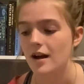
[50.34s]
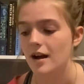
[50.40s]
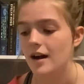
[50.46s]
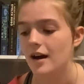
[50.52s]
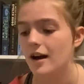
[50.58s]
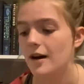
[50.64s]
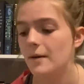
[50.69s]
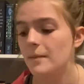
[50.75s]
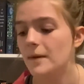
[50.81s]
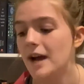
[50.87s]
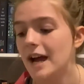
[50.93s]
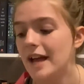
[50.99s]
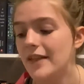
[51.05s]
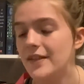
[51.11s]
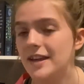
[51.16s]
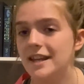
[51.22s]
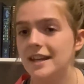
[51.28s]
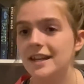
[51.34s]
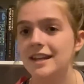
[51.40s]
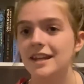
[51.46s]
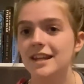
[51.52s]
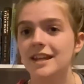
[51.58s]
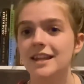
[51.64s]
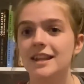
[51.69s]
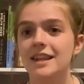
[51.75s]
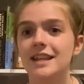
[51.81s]
And then
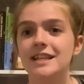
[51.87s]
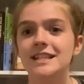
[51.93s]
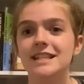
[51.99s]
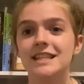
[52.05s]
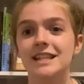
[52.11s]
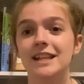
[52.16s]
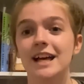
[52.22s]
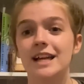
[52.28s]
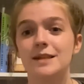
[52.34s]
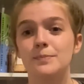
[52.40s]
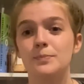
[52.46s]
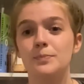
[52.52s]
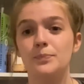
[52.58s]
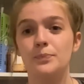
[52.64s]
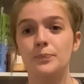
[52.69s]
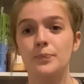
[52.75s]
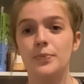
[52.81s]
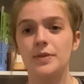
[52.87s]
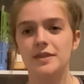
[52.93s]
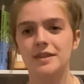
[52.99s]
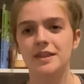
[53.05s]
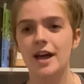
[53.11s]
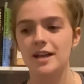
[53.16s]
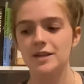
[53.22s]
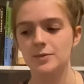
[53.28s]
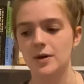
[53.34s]
this is the last
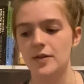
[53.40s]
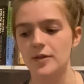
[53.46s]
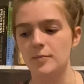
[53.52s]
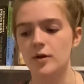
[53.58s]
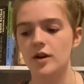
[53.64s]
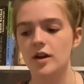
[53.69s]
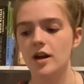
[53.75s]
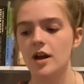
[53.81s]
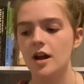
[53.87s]
one of the book.